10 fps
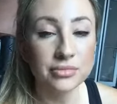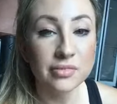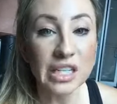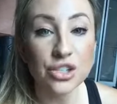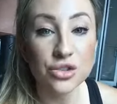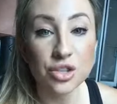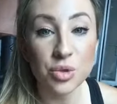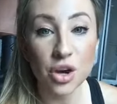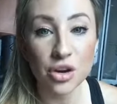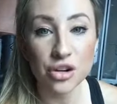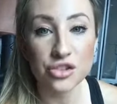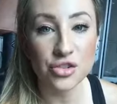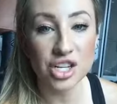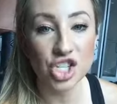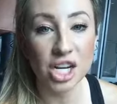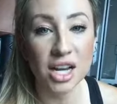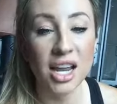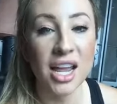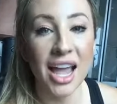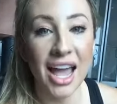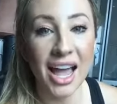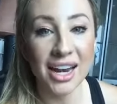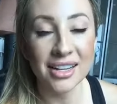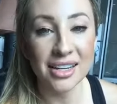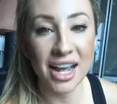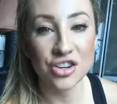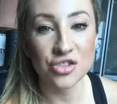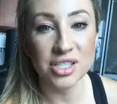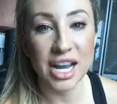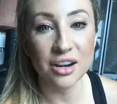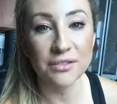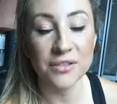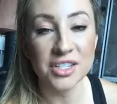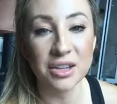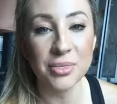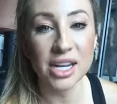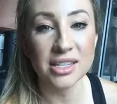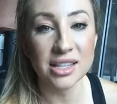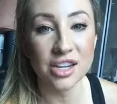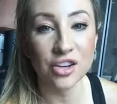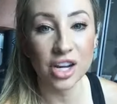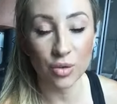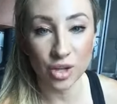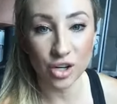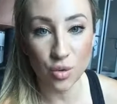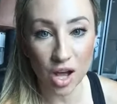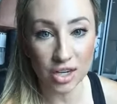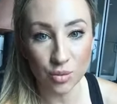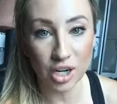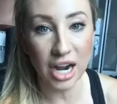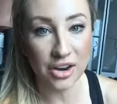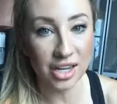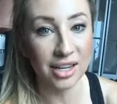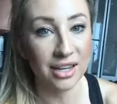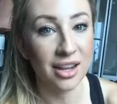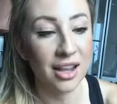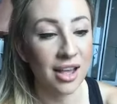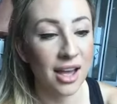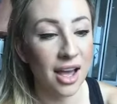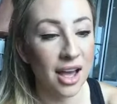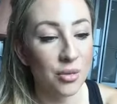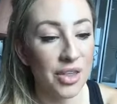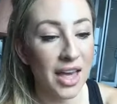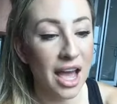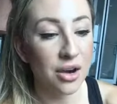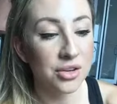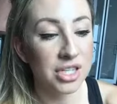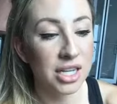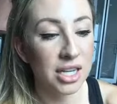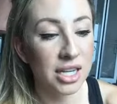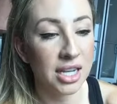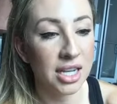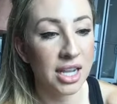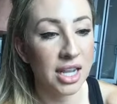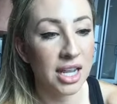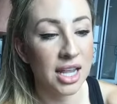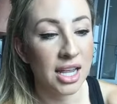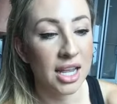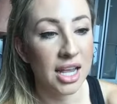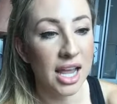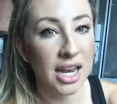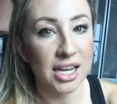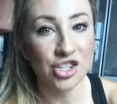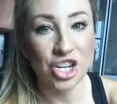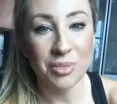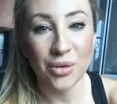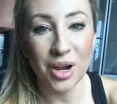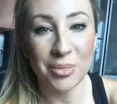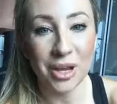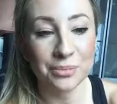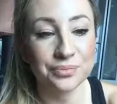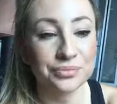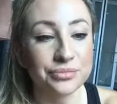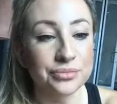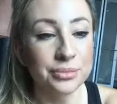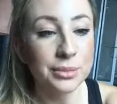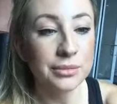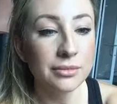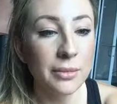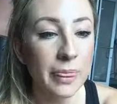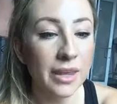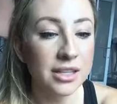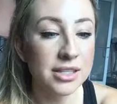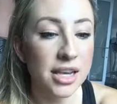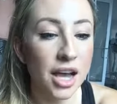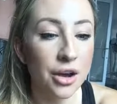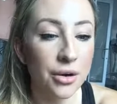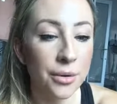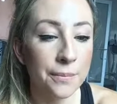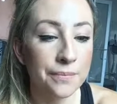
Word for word: do some yoga or stretching, add in an extra 10 or 15 minutes, and then you're getting a really quality workout in uh, without any gym equipment. So